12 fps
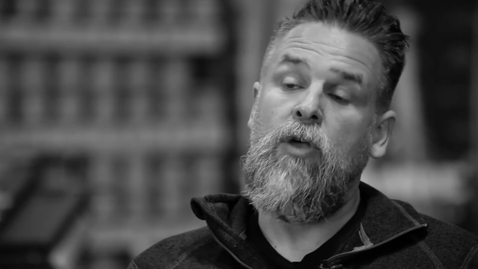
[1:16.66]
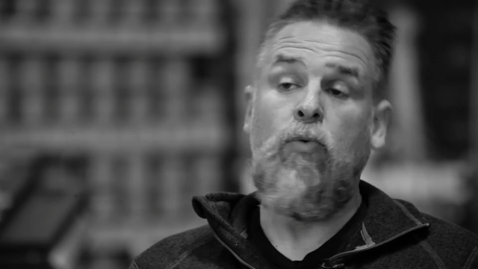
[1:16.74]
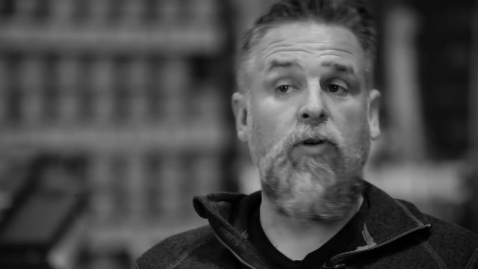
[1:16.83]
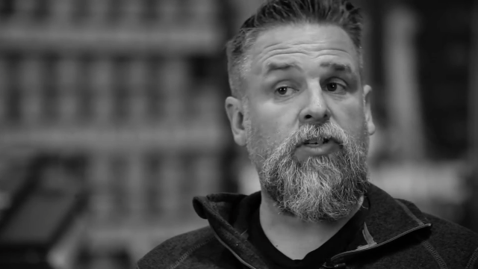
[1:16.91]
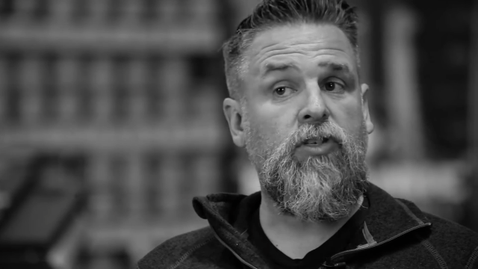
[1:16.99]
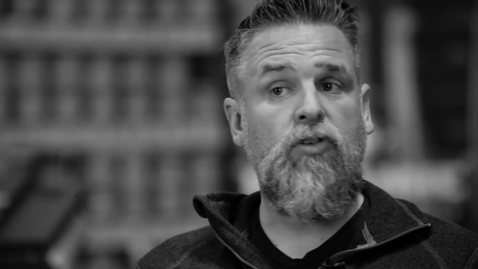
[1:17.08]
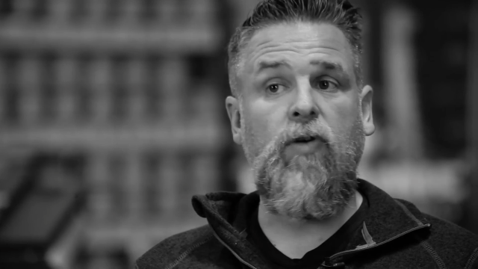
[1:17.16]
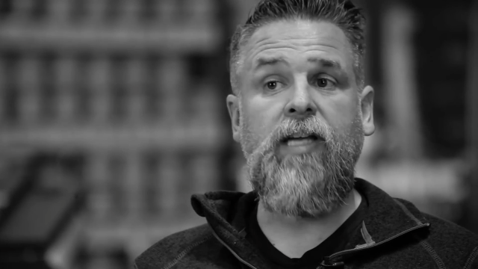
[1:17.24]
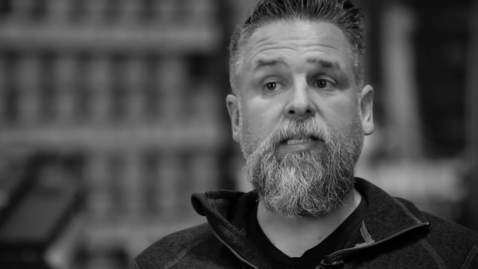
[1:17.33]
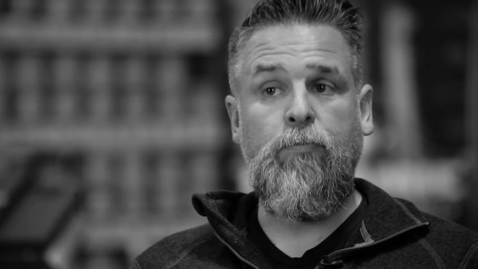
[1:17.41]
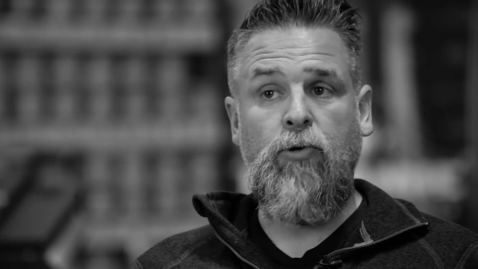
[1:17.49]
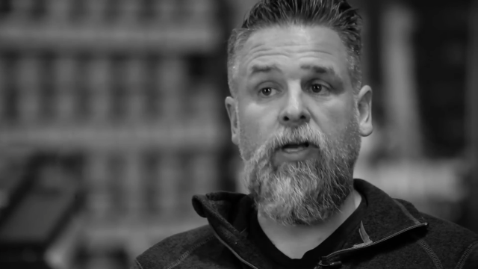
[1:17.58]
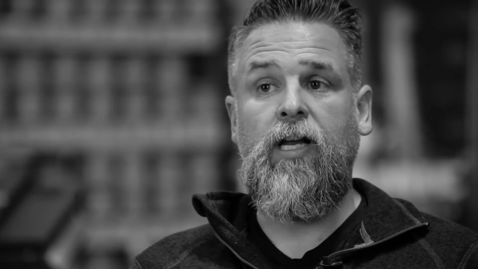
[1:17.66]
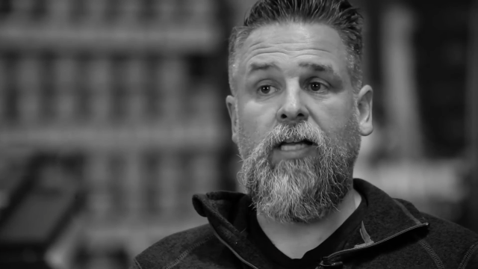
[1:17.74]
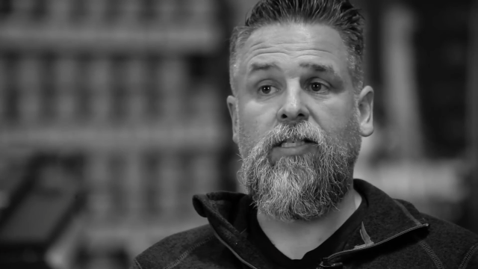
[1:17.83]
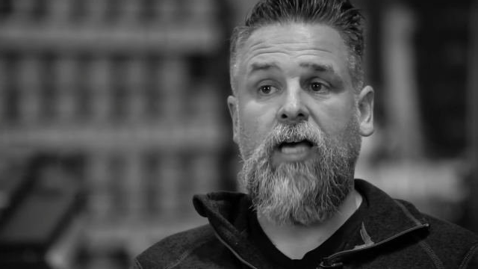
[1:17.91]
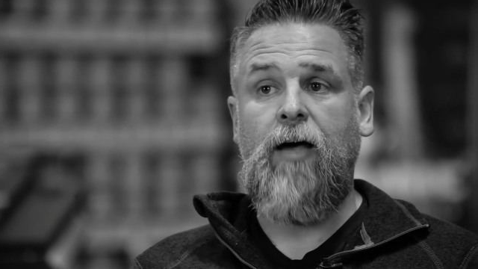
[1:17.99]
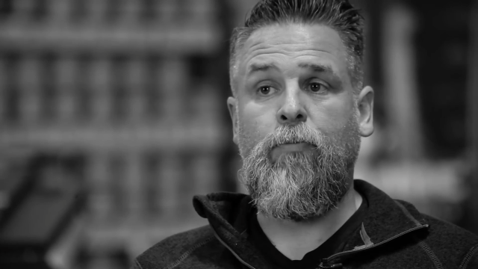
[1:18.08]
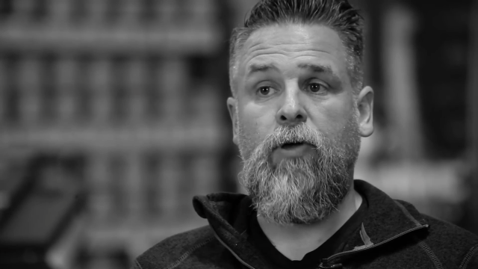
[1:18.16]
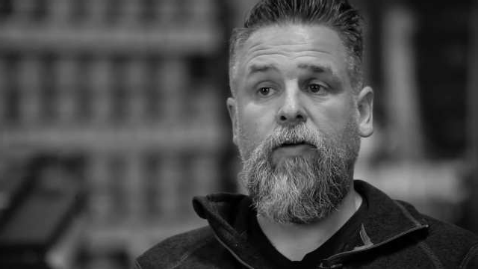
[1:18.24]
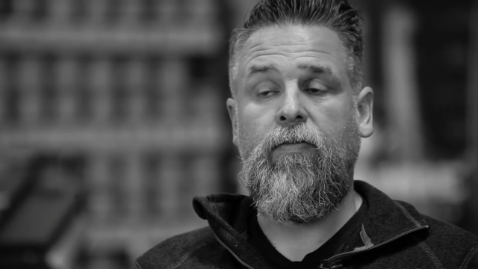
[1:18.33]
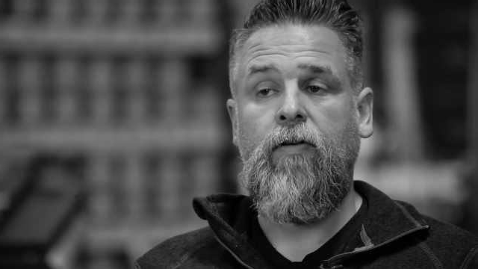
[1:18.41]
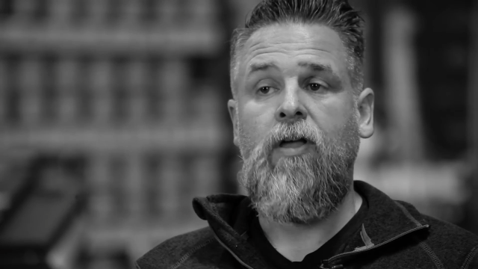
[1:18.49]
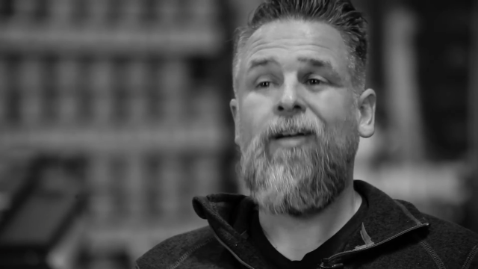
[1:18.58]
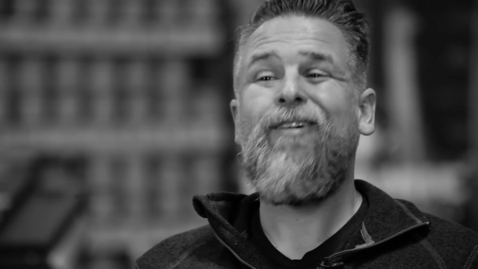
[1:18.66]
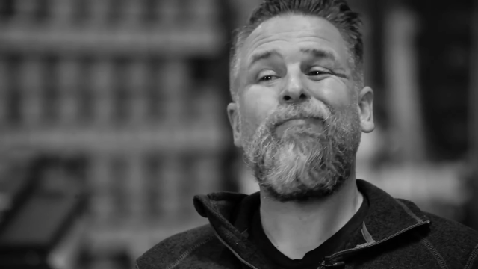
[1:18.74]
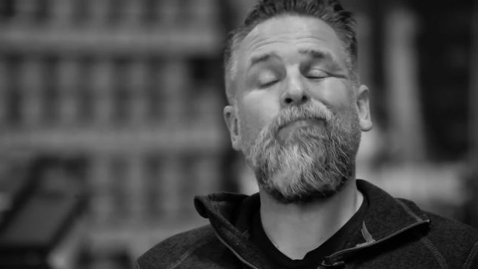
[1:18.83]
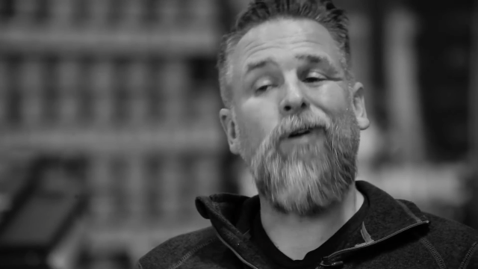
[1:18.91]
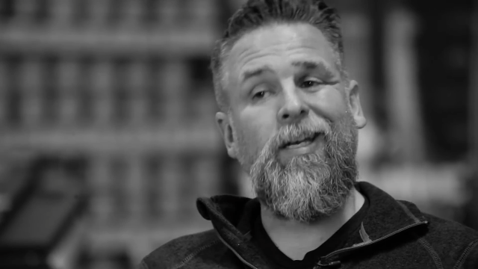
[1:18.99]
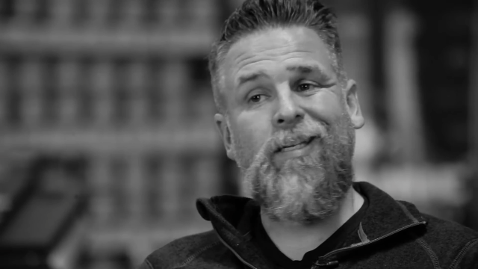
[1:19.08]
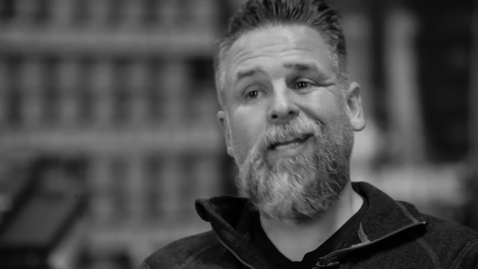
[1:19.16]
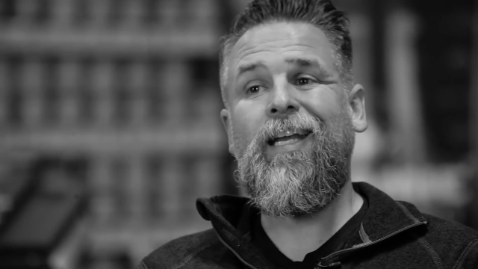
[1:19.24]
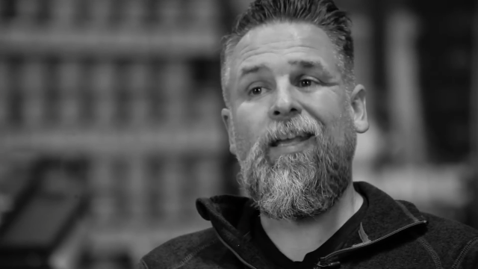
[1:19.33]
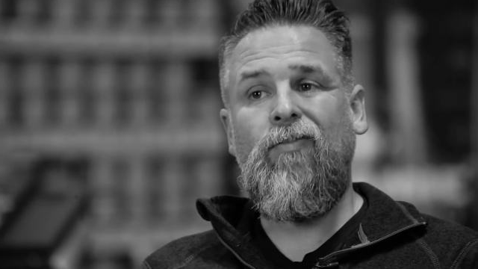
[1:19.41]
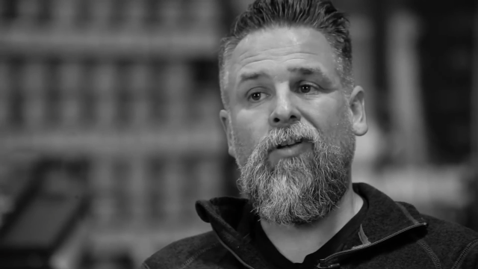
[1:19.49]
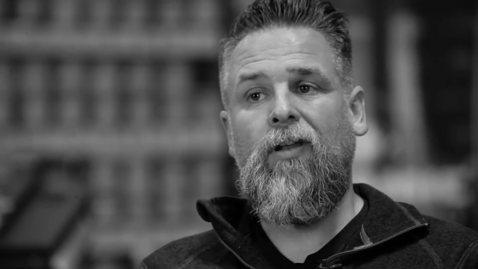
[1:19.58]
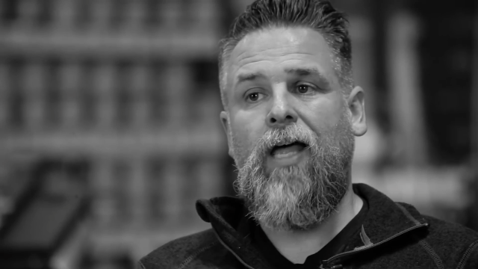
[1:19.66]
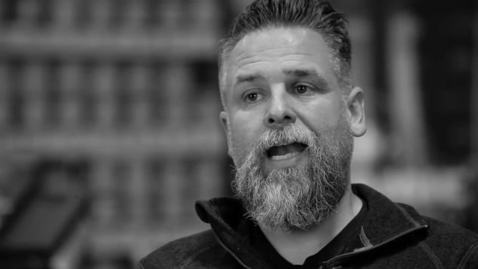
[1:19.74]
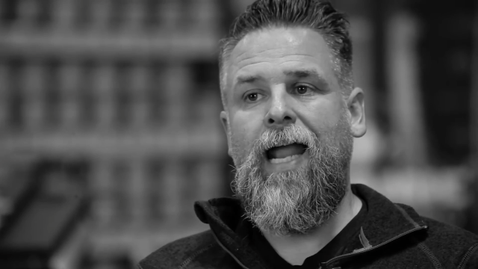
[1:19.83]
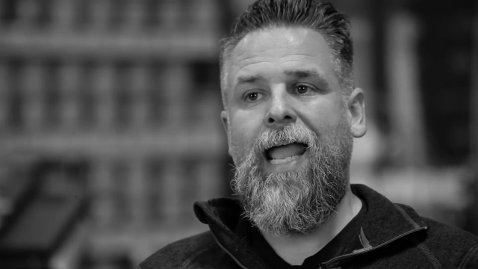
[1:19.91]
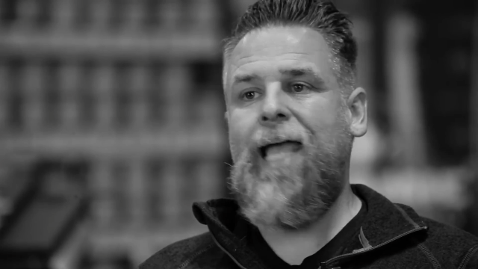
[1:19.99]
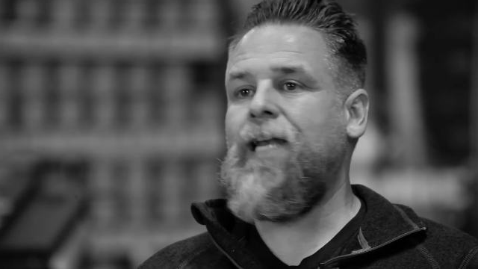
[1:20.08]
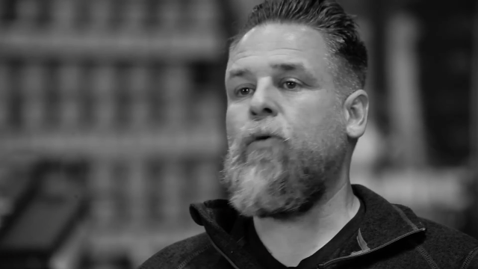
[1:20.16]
which is great to print on top of, but it's going to give you a lot of hand.